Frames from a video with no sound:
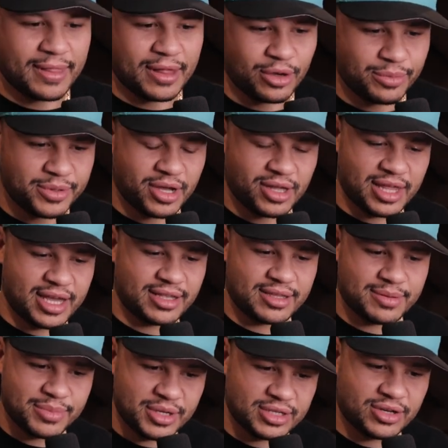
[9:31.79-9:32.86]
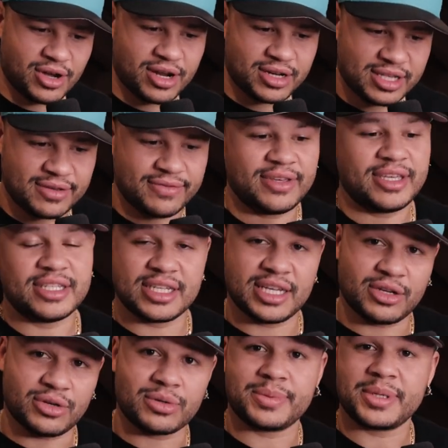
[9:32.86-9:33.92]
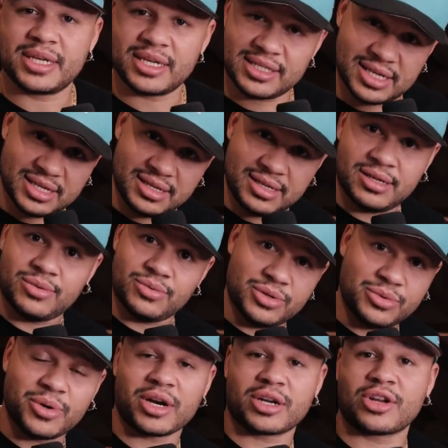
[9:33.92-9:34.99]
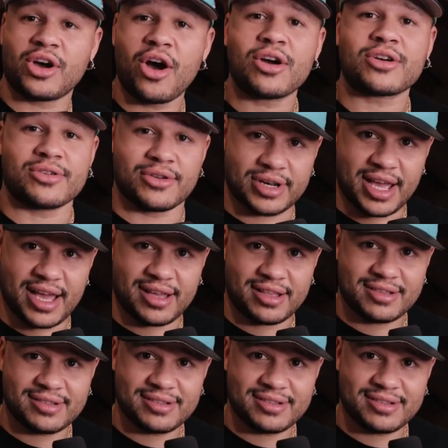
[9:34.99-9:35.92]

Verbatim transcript: I hope y'all like the B Scar TV jingle because I, uh, we worked hard on that.